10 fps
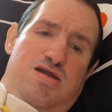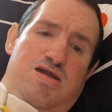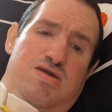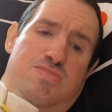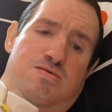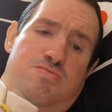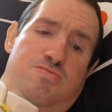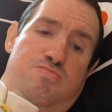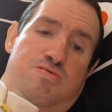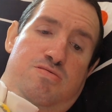and that
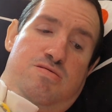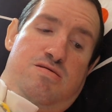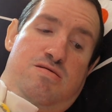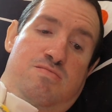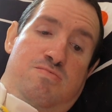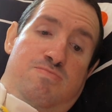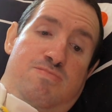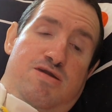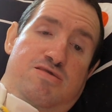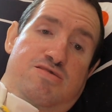we
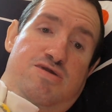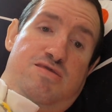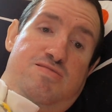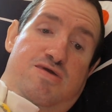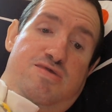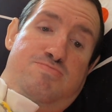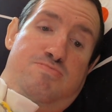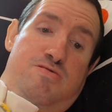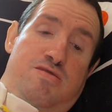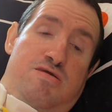may see a
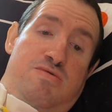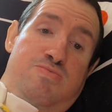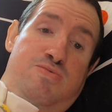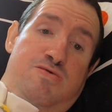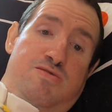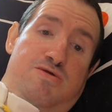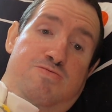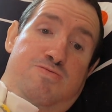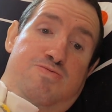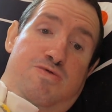desperate
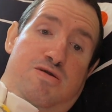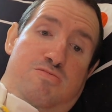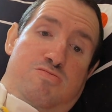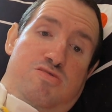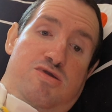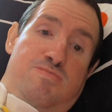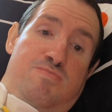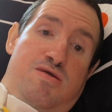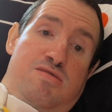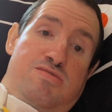Philadelphia Flyers team
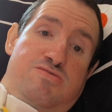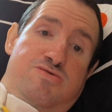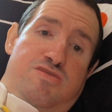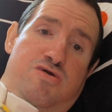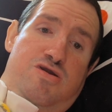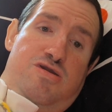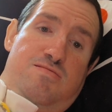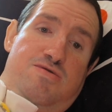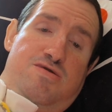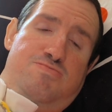tonight,
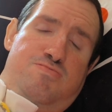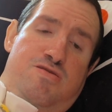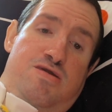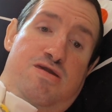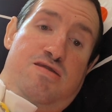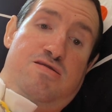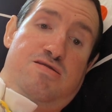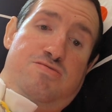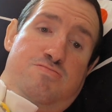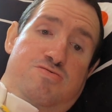desperate to
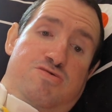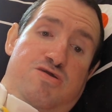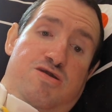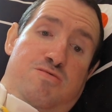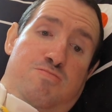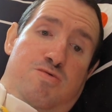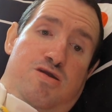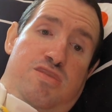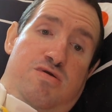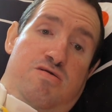get their second
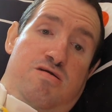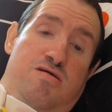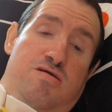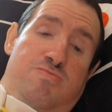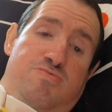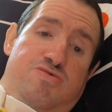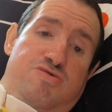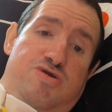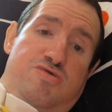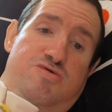win of the
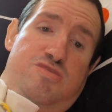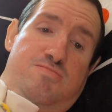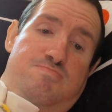season.